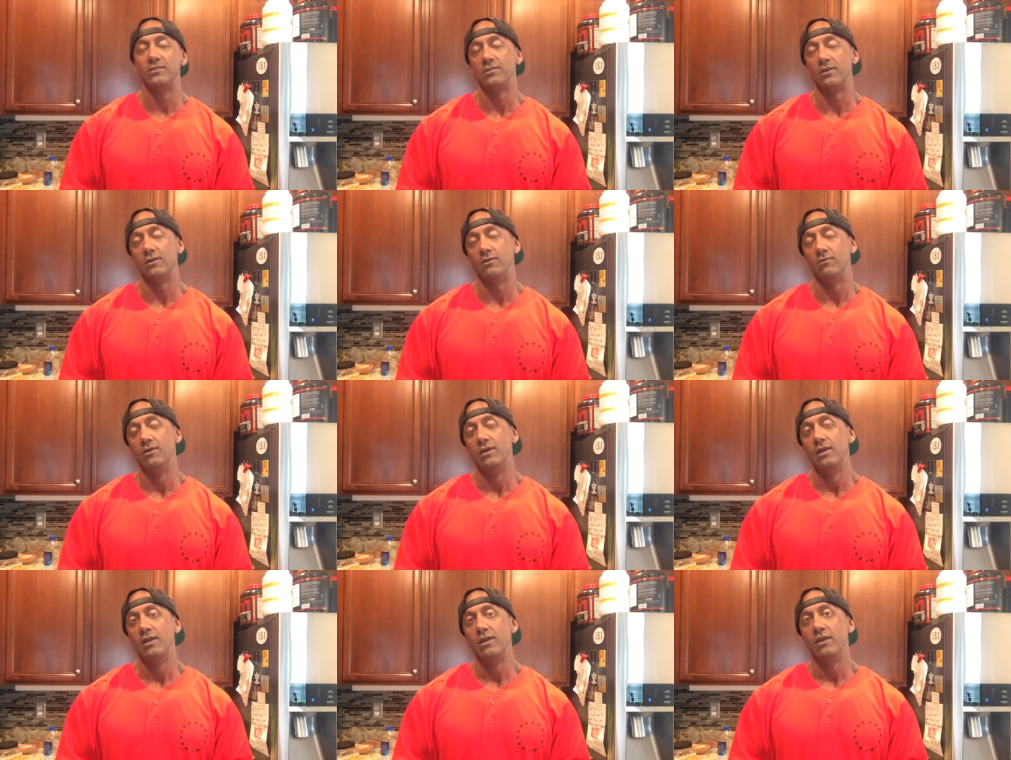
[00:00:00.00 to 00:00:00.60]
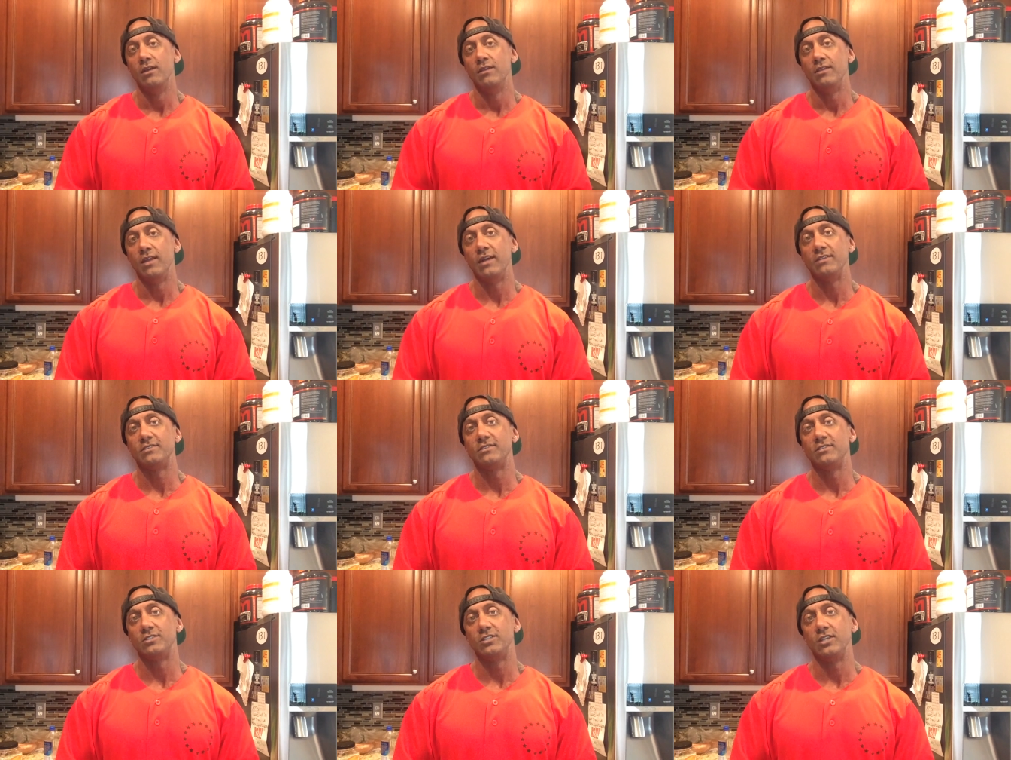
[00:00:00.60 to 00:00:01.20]
So
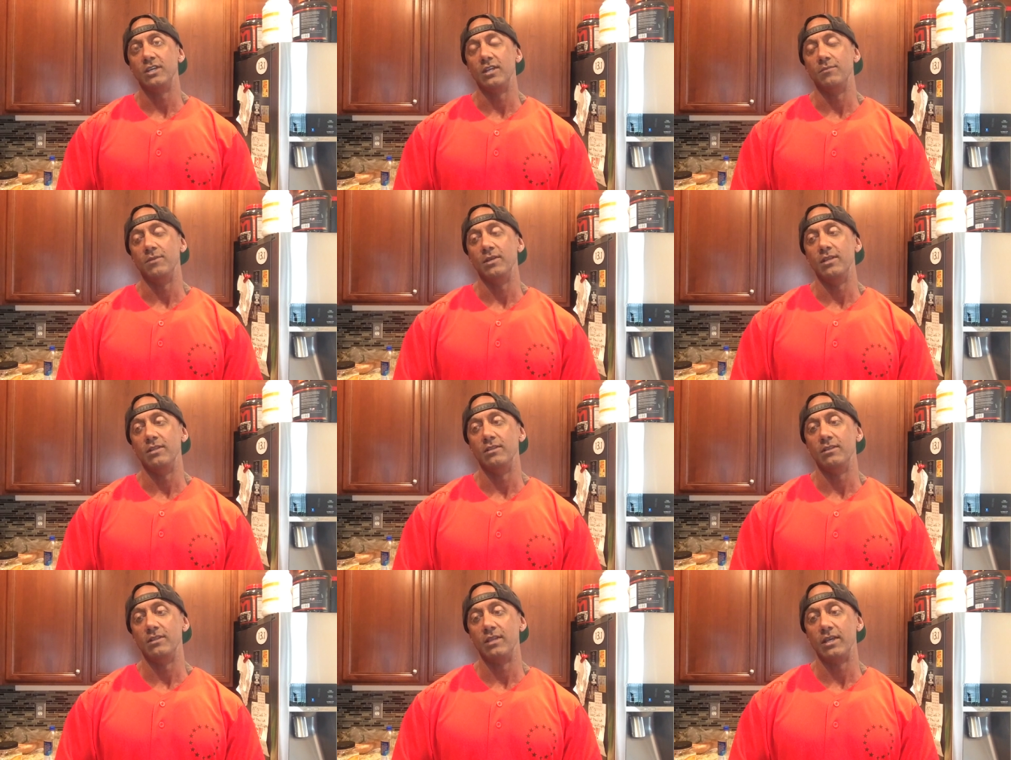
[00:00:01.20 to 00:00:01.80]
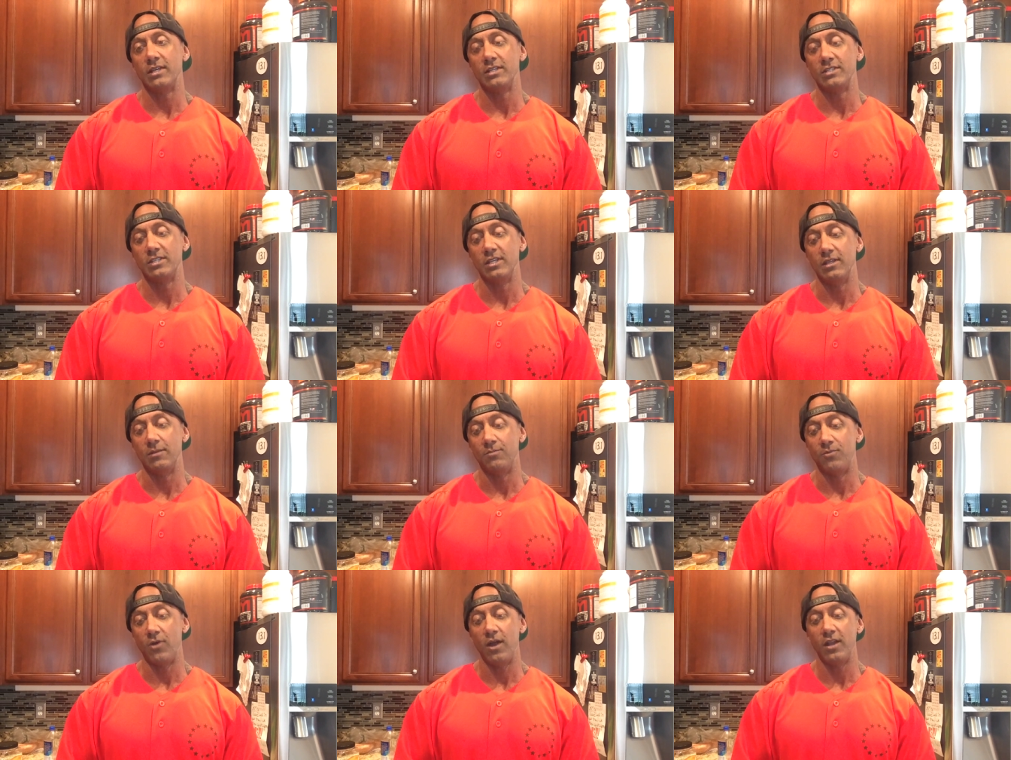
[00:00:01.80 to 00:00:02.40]
that's the shit. I mean, like I
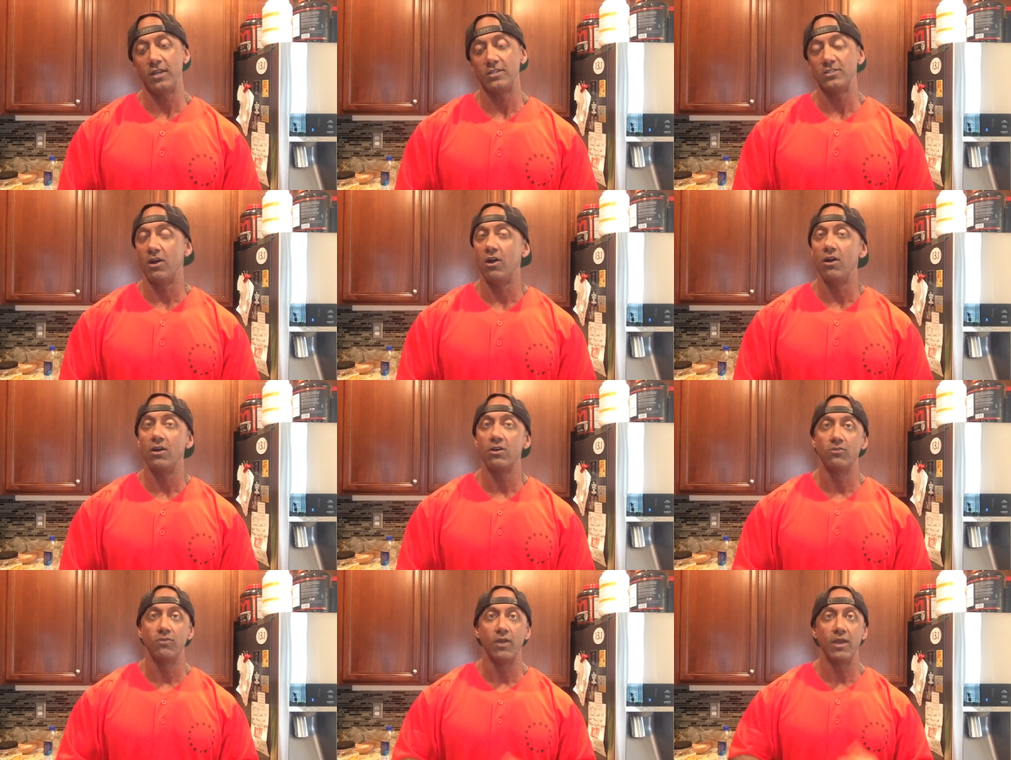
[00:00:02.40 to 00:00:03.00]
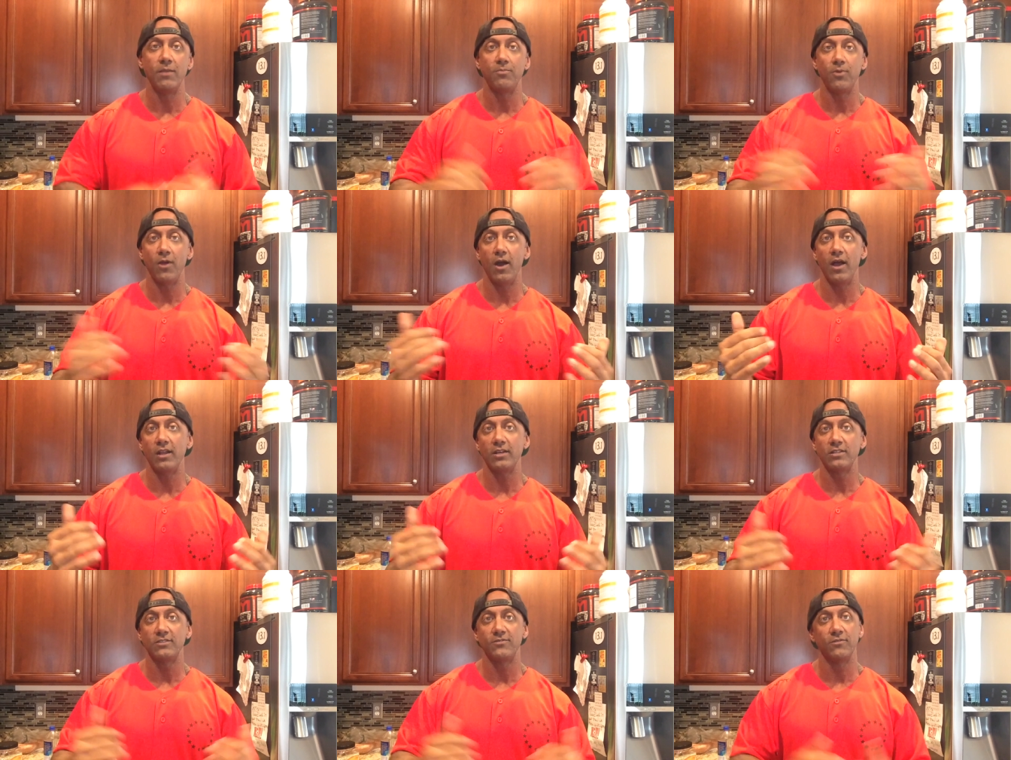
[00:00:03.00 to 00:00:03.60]
said, the products are great
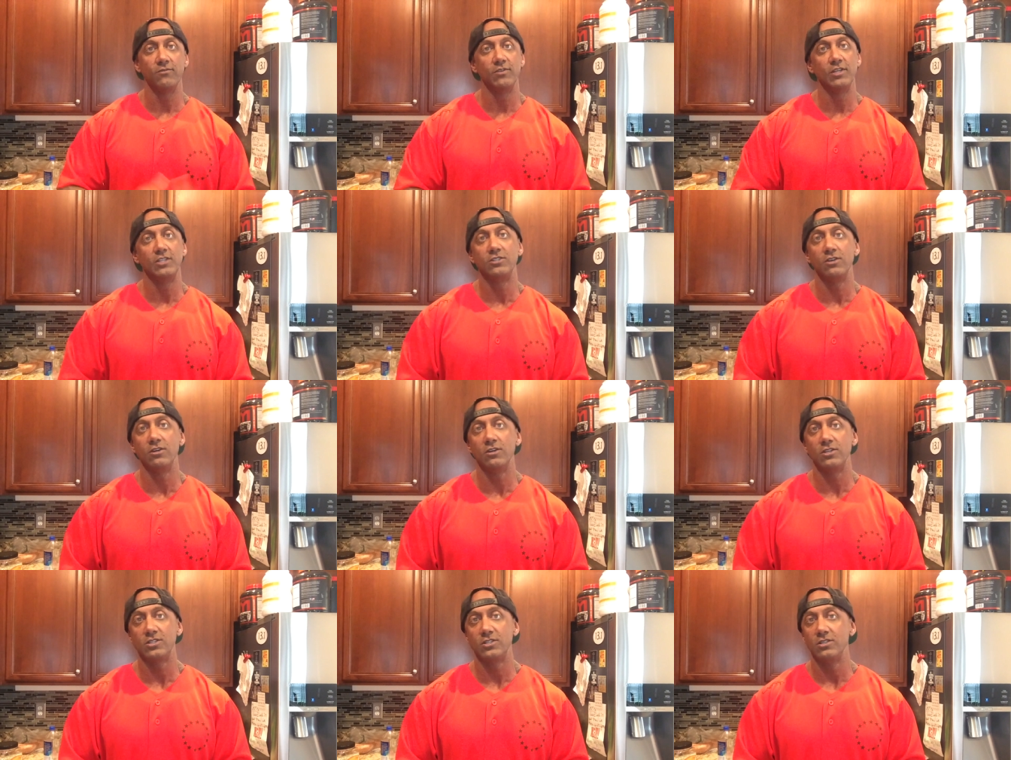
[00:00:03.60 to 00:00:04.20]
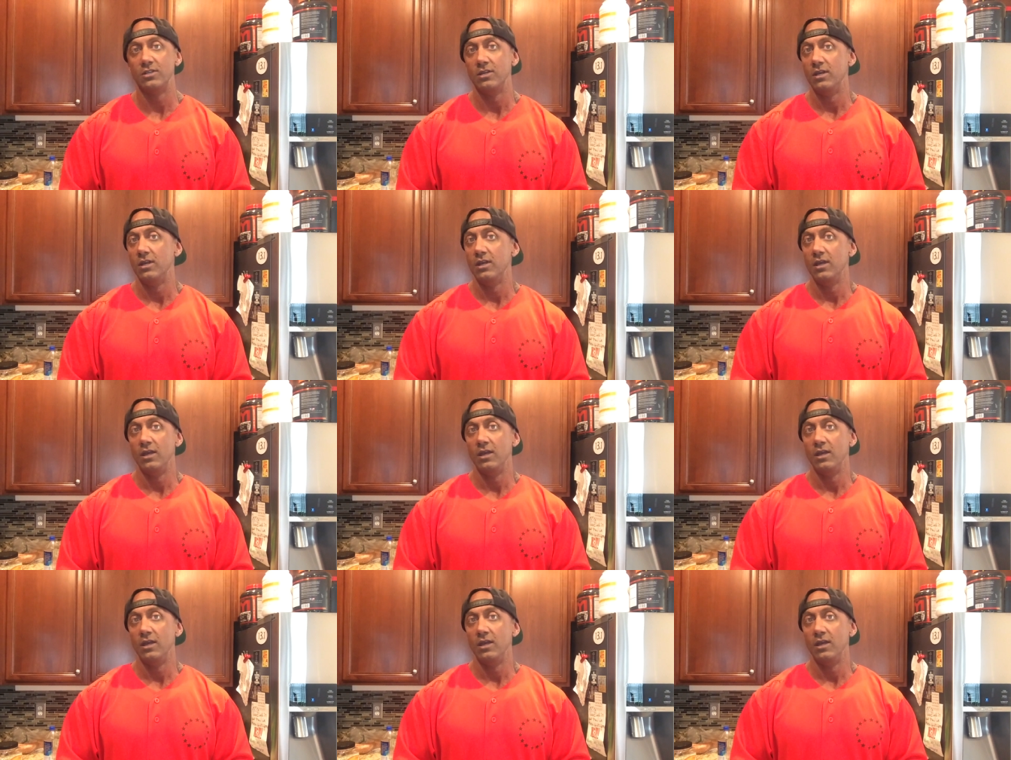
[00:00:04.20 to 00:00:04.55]
products for research.